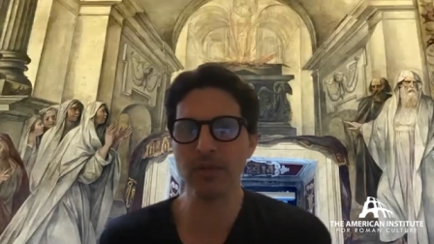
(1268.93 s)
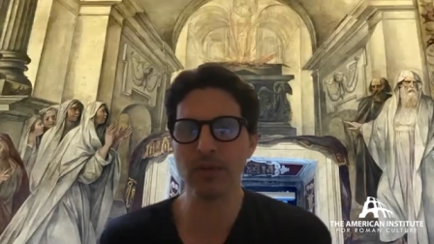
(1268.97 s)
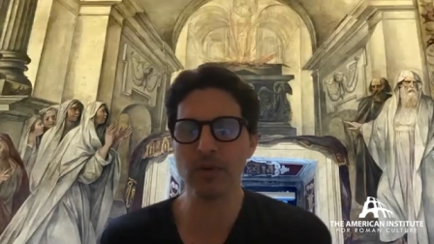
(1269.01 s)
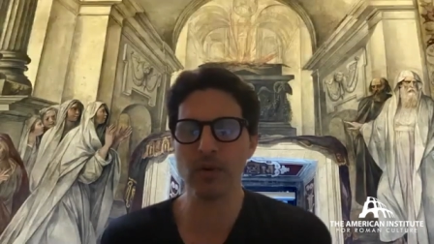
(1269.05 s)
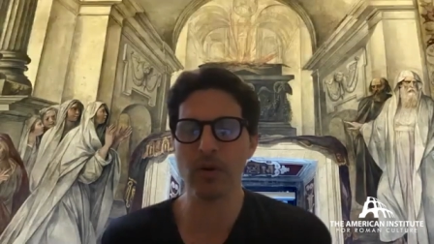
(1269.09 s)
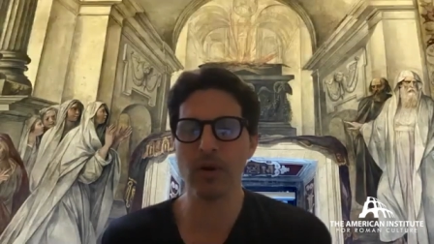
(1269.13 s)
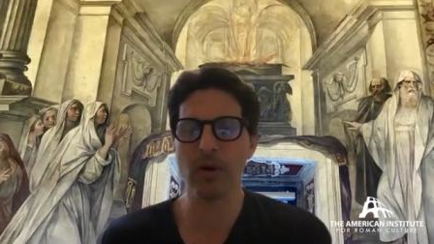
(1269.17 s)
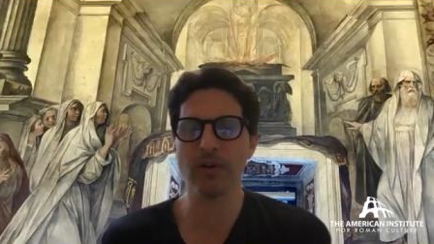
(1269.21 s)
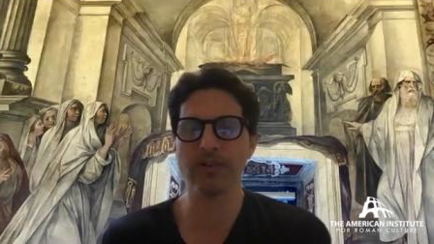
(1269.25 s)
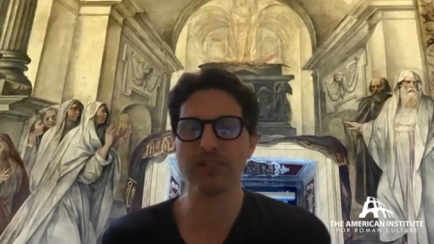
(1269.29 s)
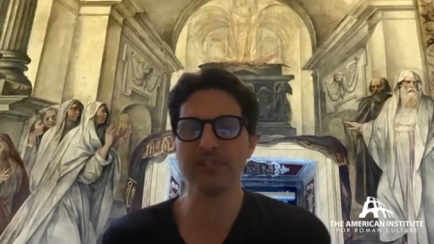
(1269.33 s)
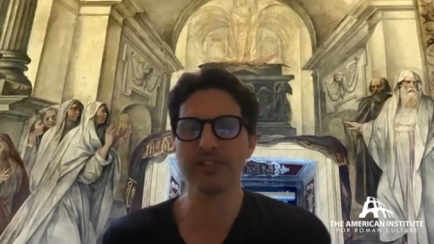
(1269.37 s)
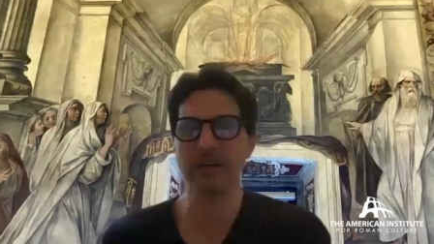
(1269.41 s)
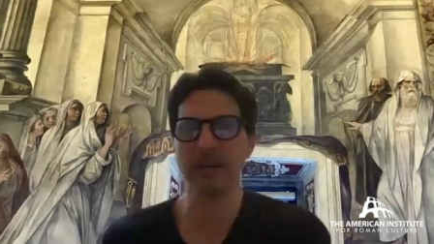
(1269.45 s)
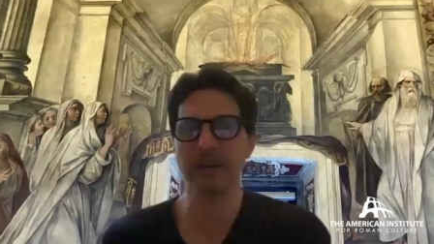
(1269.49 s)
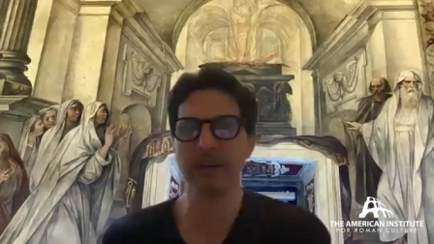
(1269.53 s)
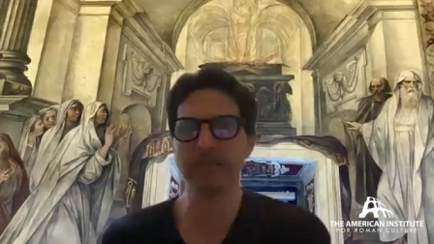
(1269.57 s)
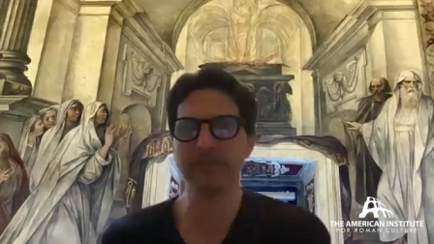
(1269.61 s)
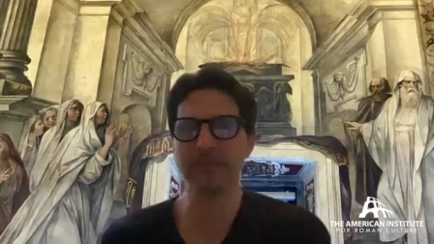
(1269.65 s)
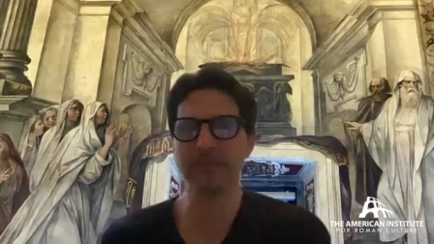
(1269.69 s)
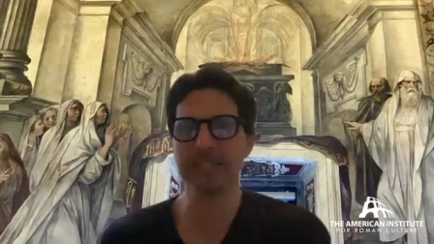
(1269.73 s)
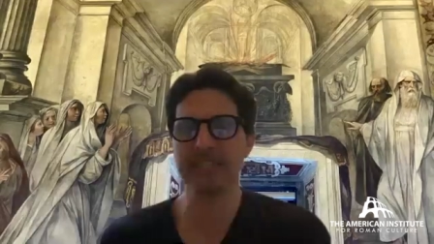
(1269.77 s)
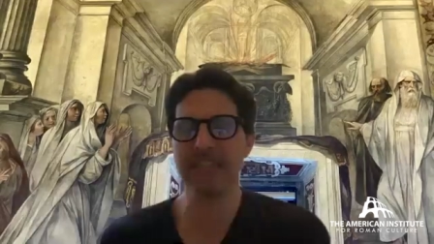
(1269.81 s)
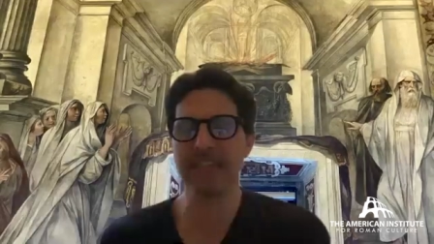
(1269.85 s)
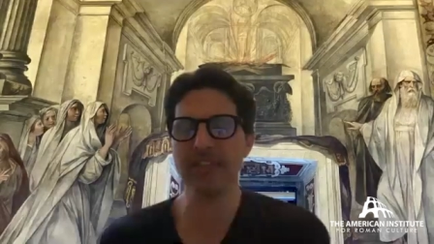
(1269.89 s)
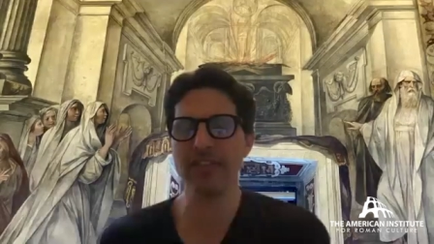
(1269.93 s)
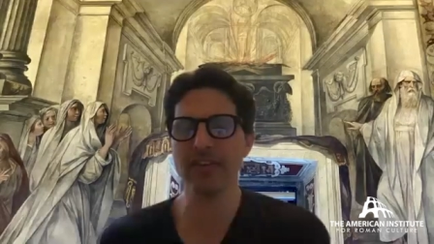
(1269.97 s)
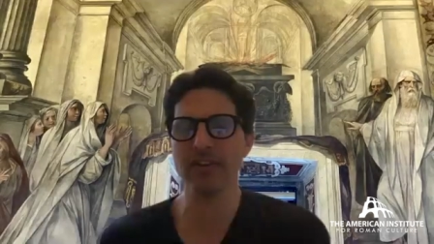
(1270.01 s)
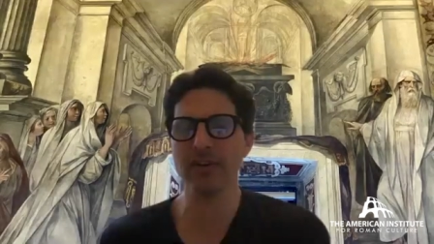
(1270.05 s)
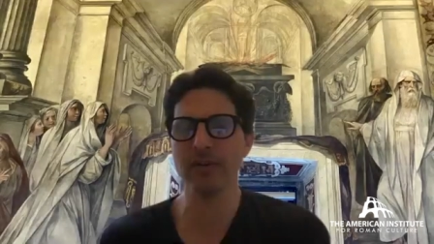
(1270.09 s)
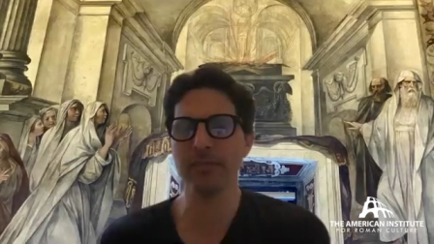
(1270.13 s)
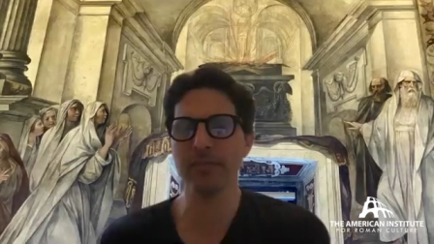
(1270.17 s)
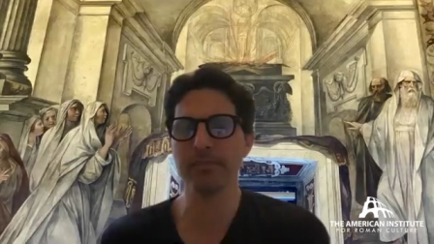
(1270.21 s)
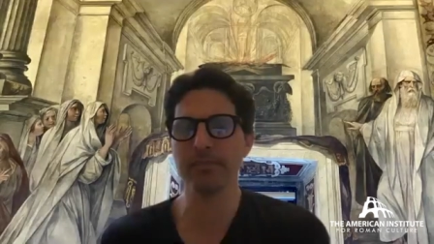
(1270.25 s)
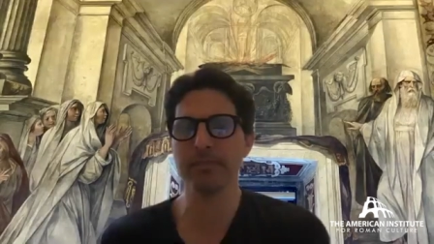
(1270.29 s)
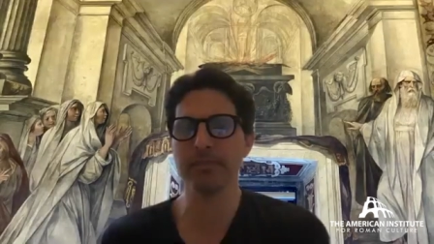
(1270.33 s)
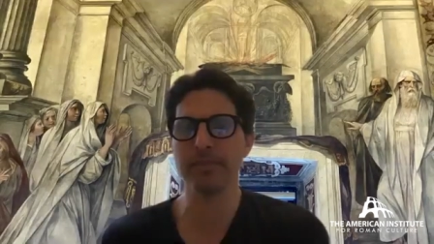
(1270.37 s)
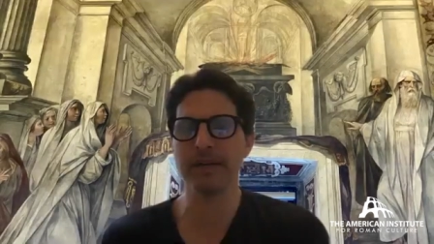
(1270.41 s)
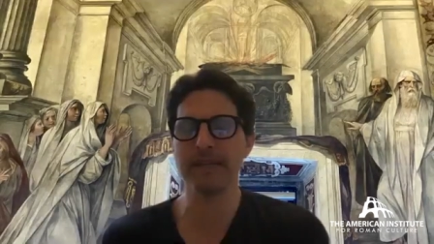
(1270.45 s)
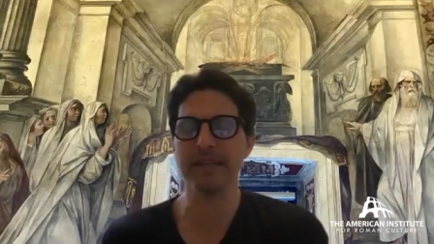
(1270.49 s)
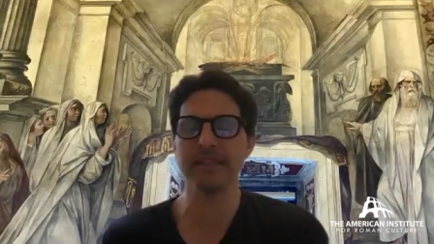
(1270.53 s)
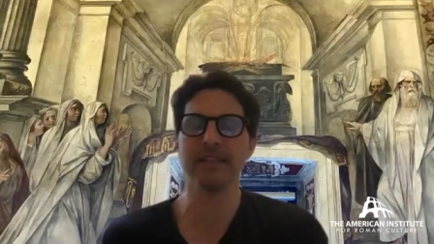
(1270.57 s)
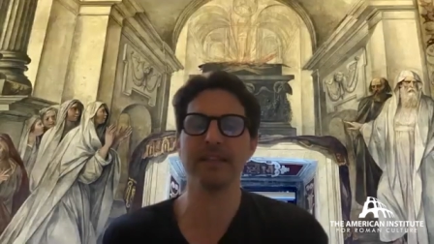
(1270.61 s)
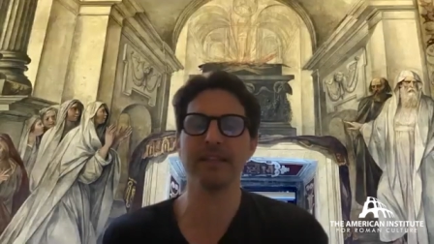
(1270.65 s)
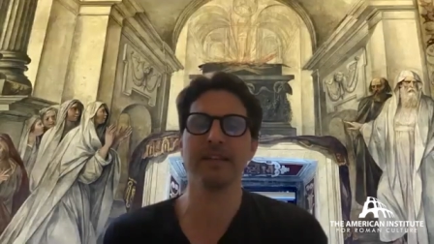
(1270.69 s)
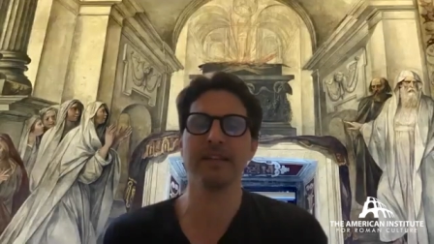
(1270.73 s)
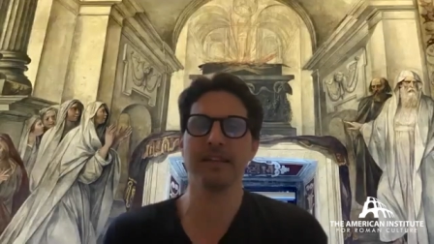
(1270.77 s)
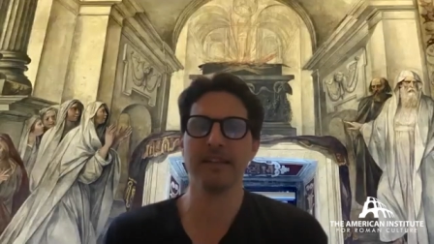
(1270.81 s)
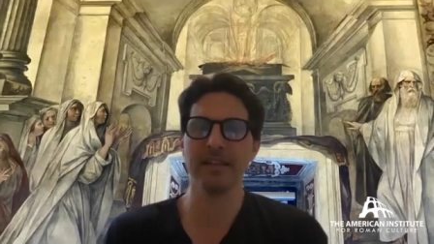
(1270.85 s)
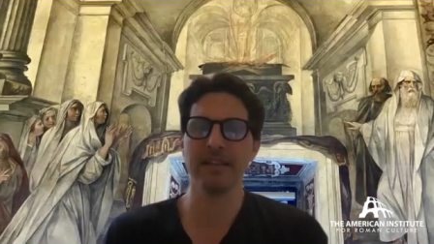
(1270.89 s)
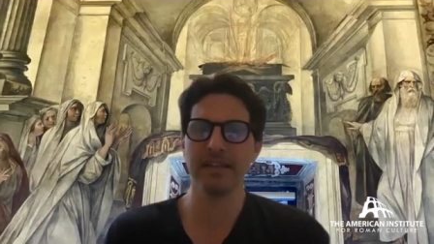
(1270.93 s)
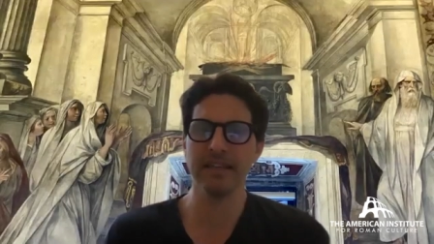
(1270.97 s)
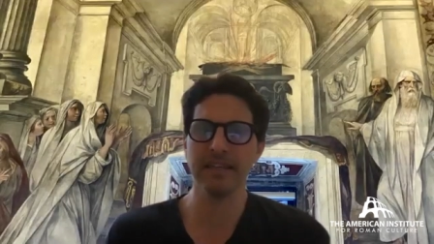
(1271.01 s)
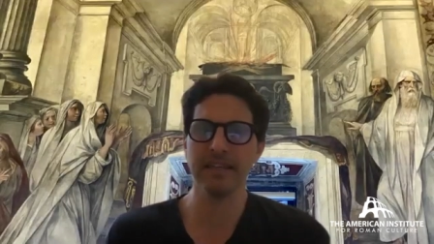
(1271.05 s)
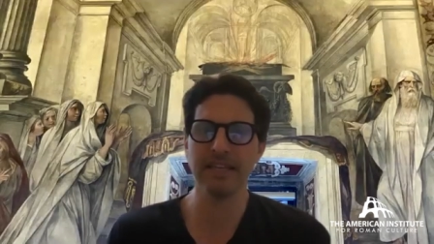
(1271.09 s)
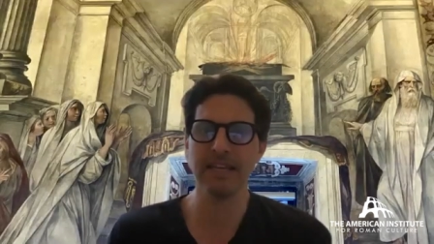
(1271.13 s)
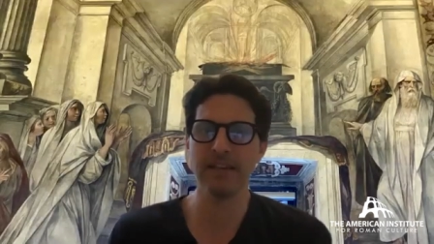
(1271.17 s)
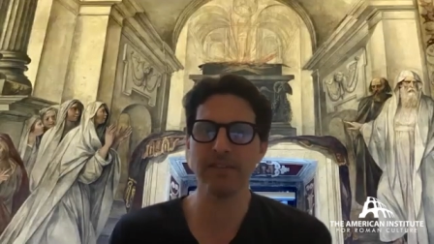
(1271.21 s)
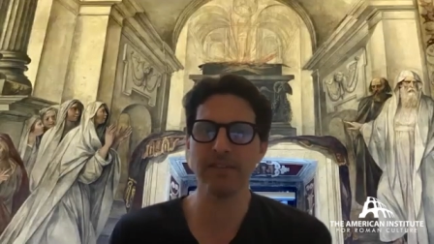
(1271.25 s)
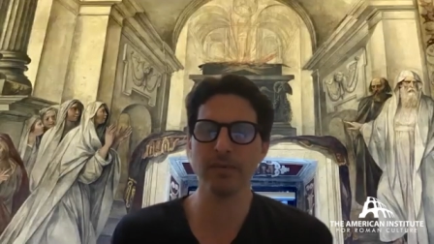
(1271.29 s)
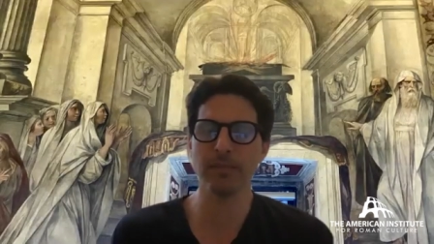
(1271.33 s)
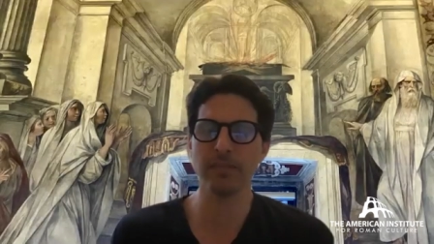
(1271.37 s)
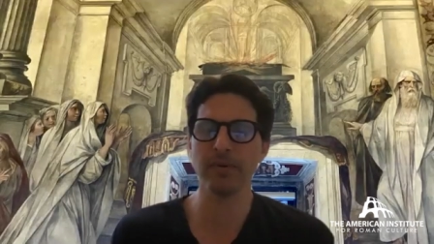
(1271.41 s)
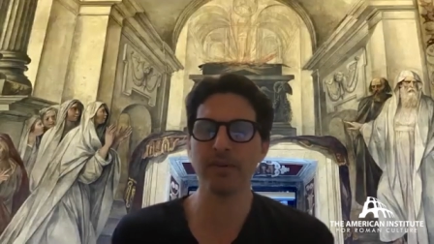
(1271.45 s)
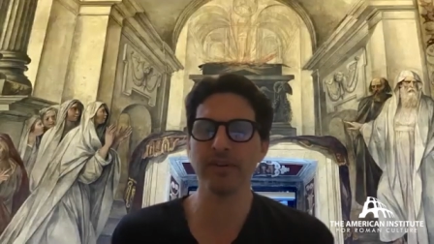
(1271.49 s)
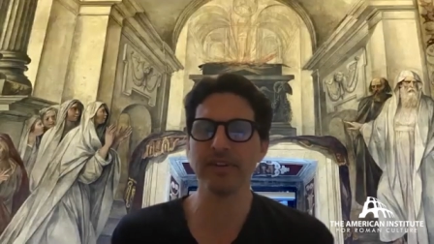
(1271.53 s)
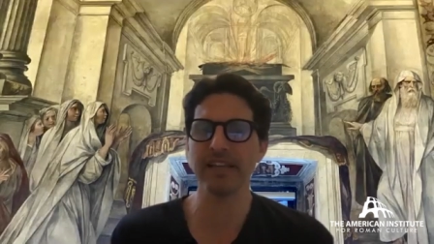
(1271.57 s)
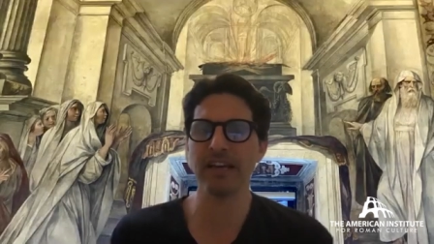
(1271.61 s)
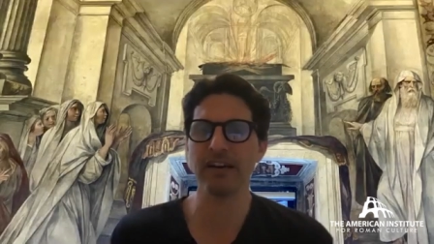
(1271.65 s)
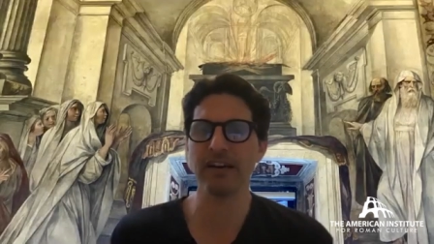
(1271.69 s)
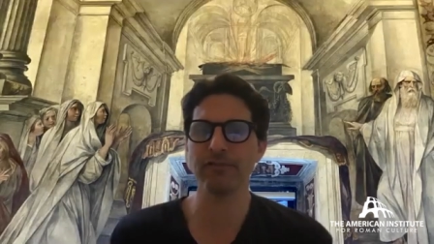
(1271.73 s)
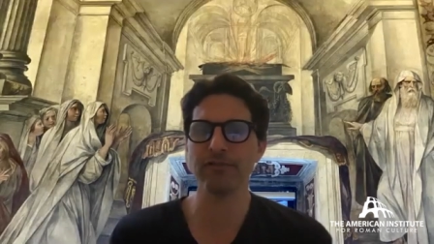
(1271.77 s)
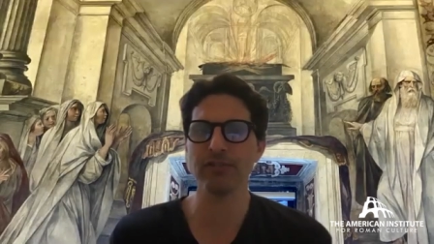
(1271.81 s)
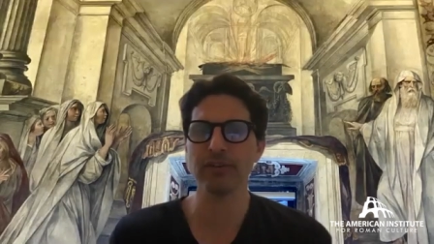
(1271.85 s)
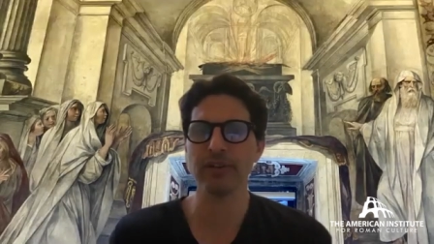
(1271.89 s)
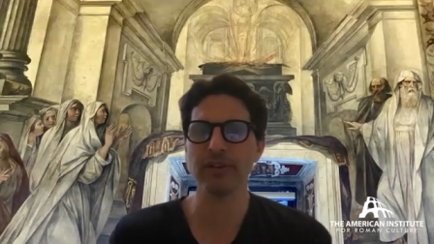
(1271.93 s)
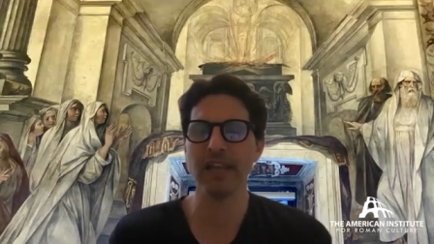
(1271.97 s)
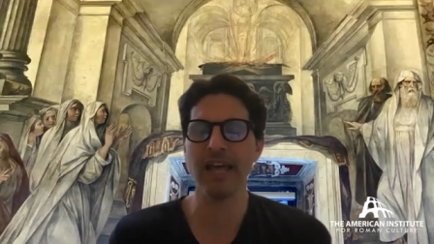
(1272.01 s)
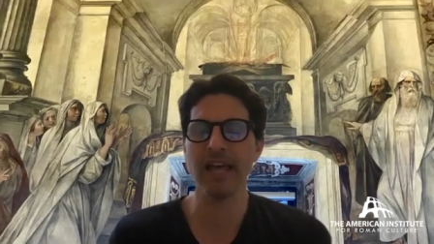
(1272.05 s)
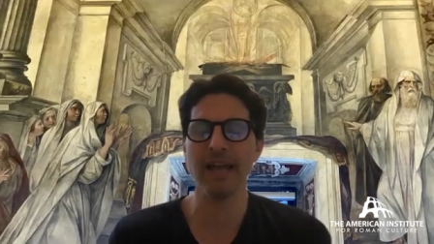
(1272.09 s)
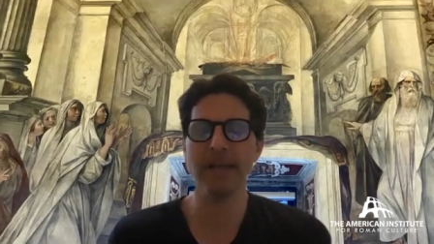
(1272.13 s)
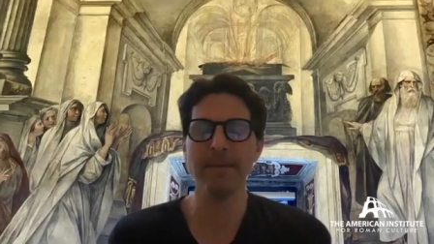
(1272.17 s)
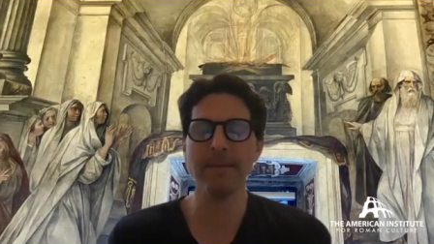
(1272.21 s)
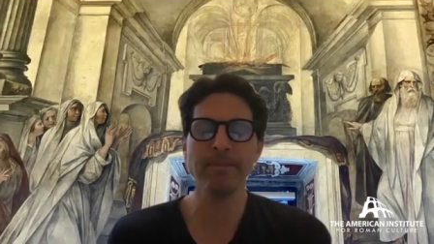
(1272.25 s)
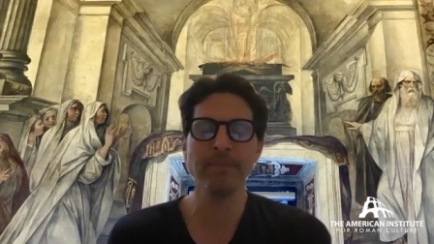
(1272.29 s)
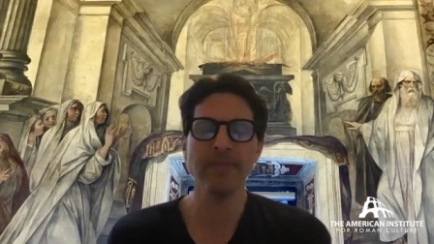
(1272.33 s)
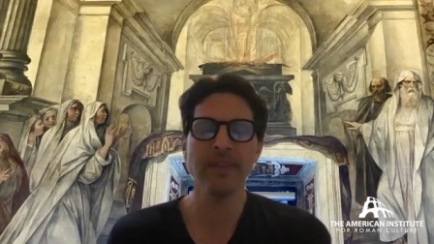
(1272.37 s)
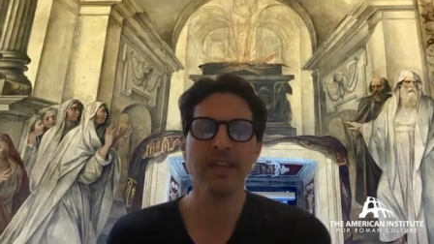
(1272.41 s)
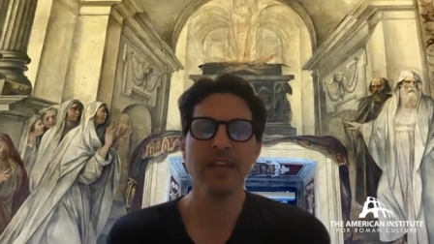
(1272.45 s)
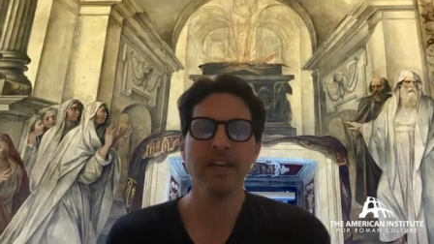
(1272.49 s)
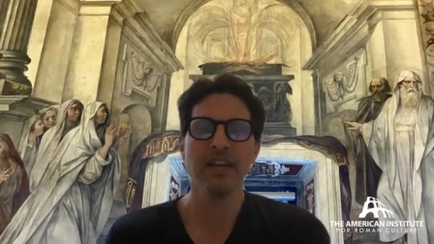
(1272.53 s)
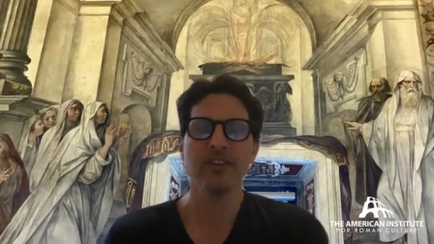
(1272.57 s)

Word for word: They're all dumped together, but never burnt down for lime.